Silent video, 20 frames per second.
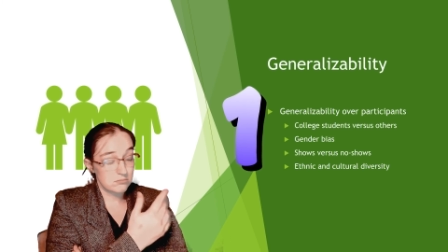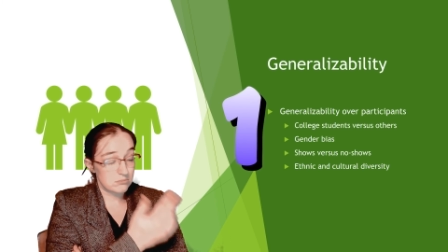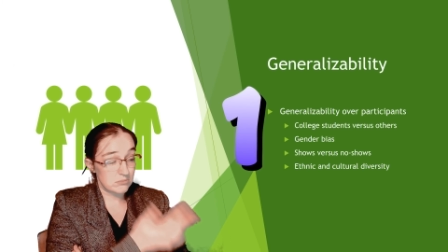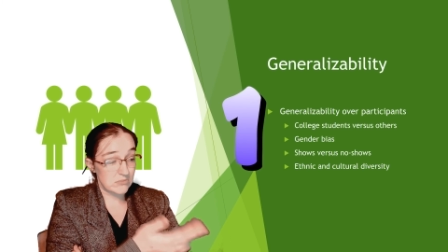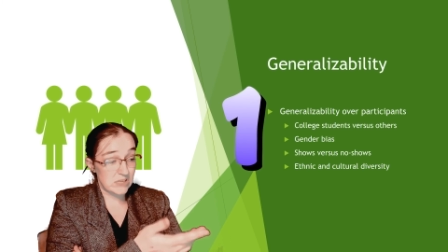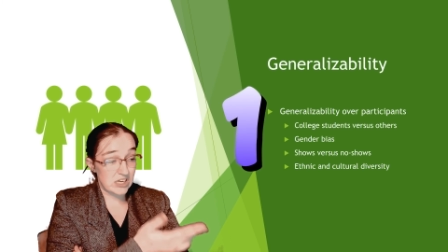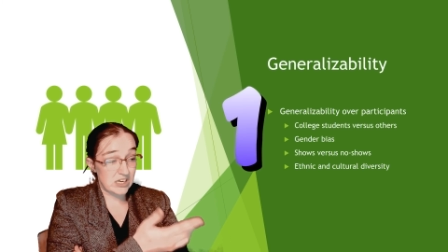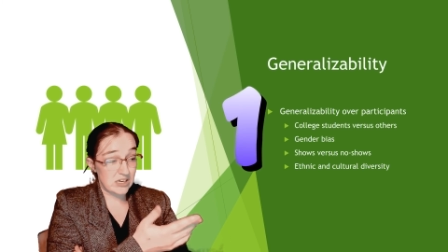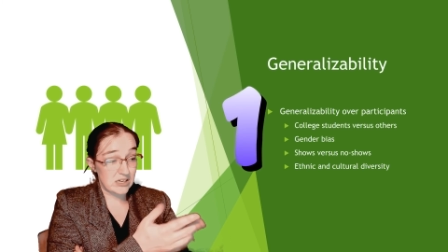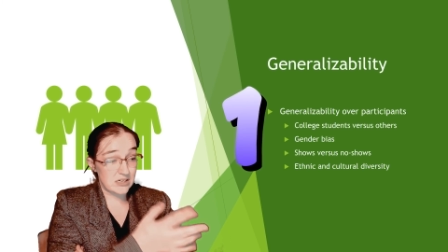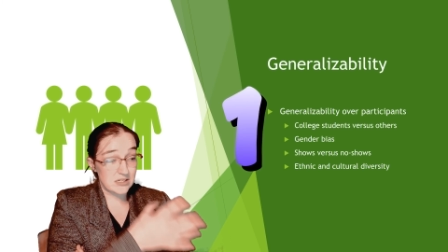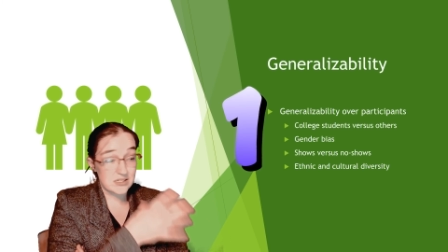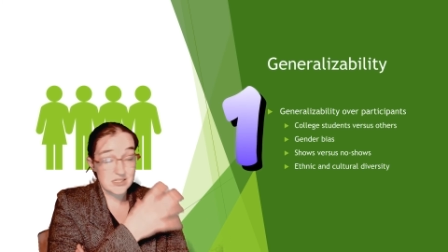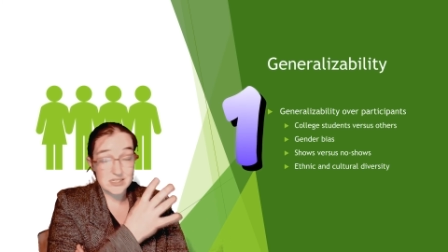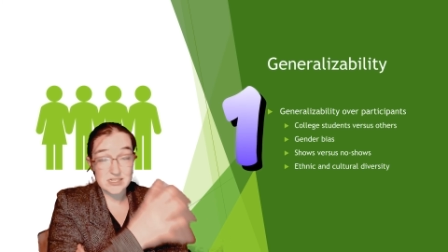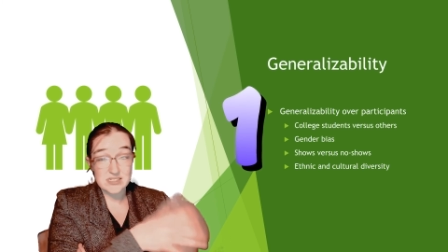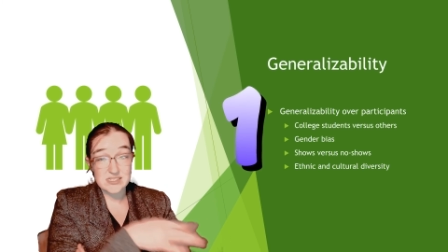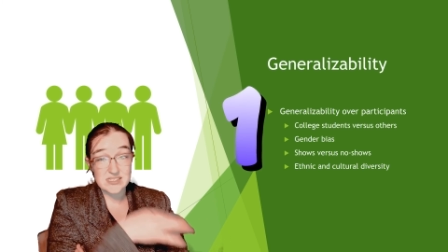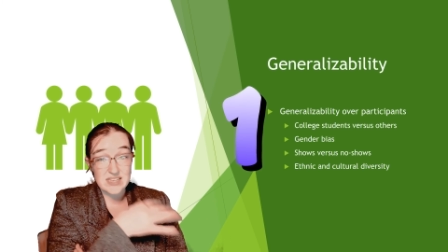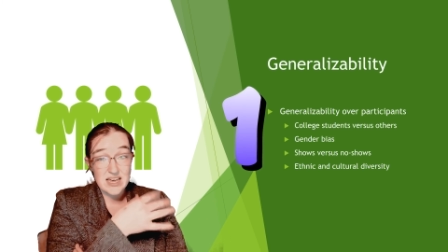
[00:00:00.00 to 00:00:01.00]
And
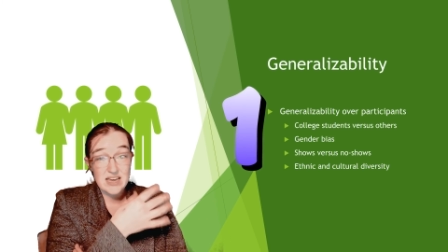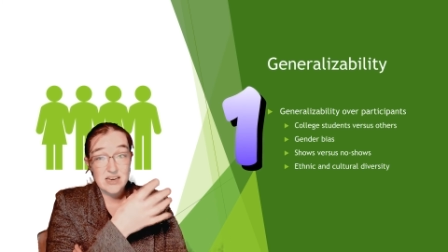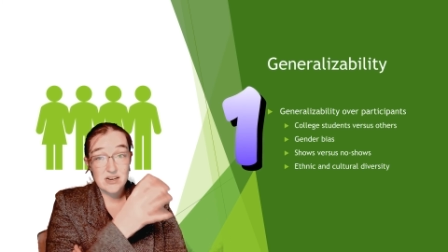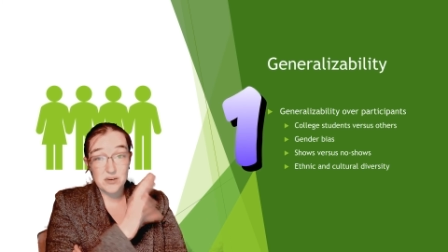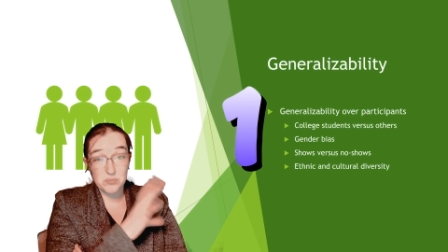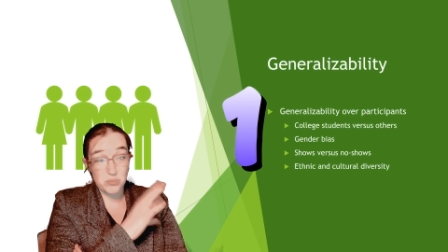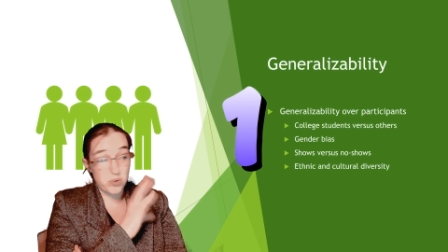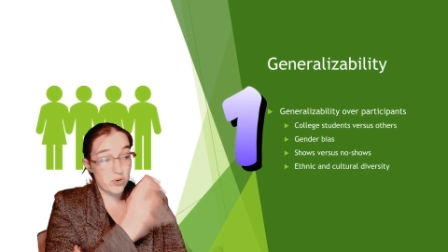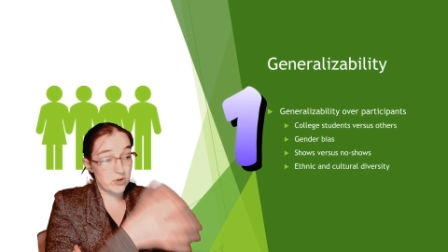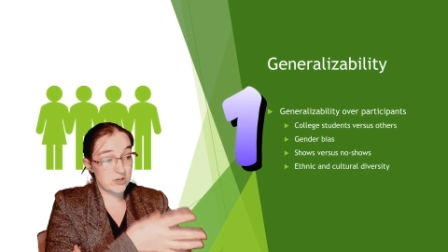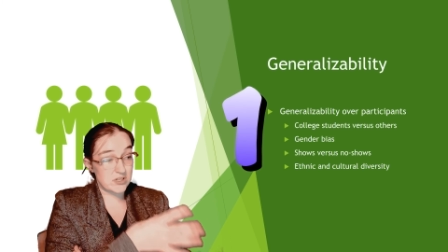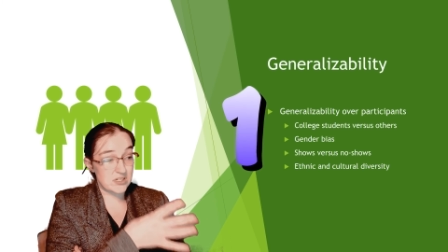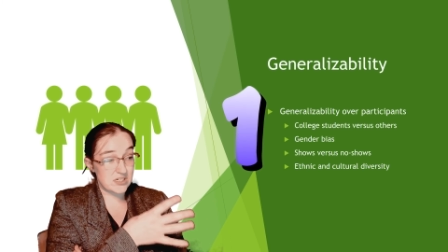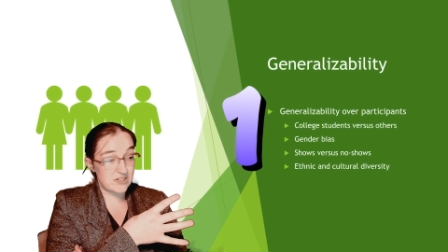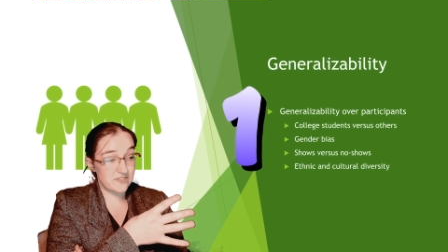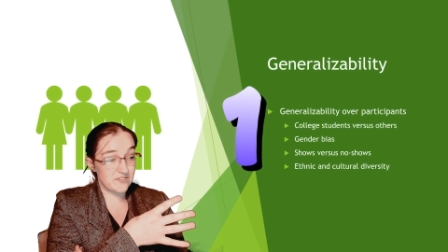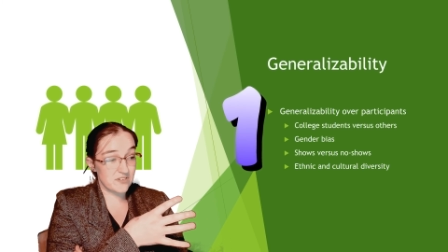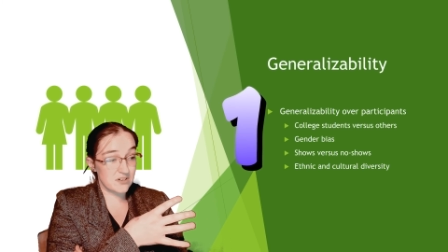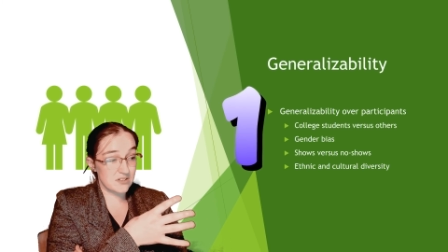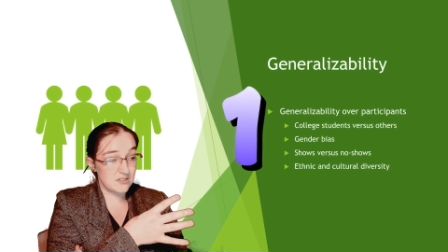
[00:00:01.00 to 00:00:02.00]
is that important
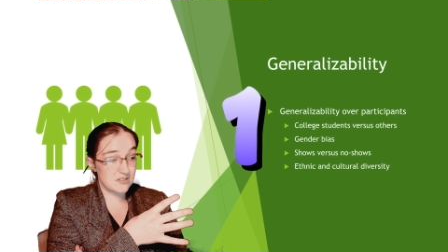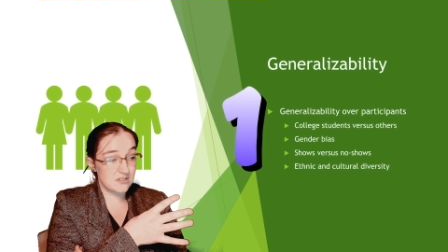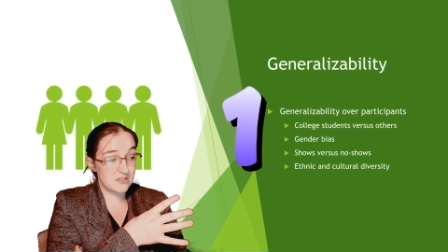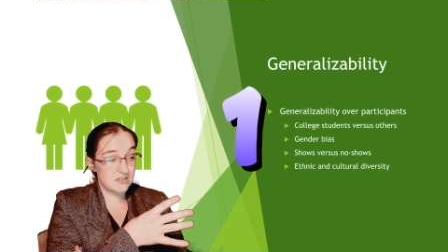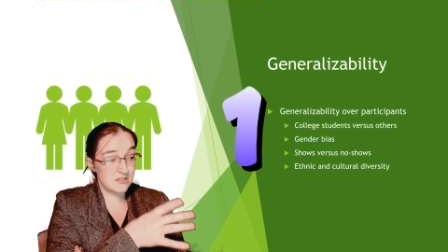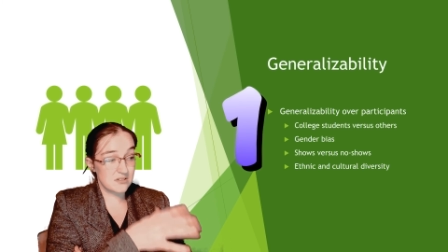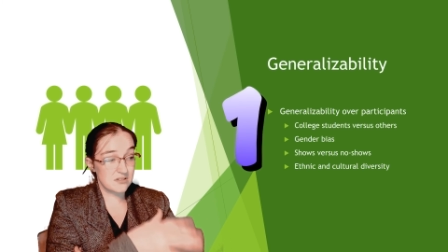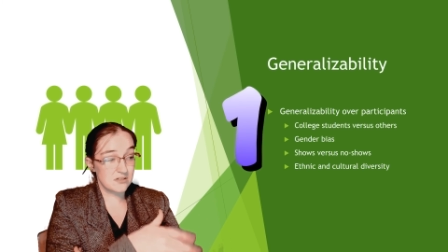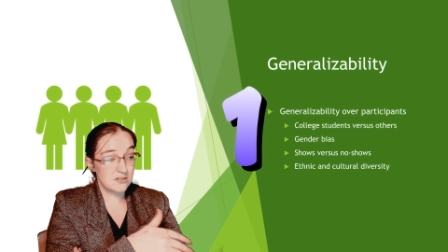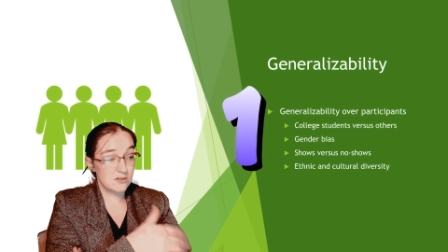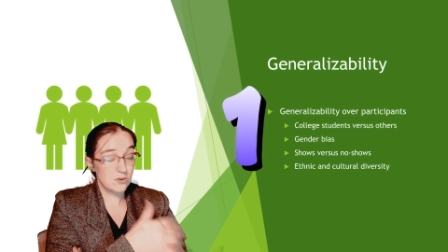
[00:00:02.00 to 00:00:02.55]
difference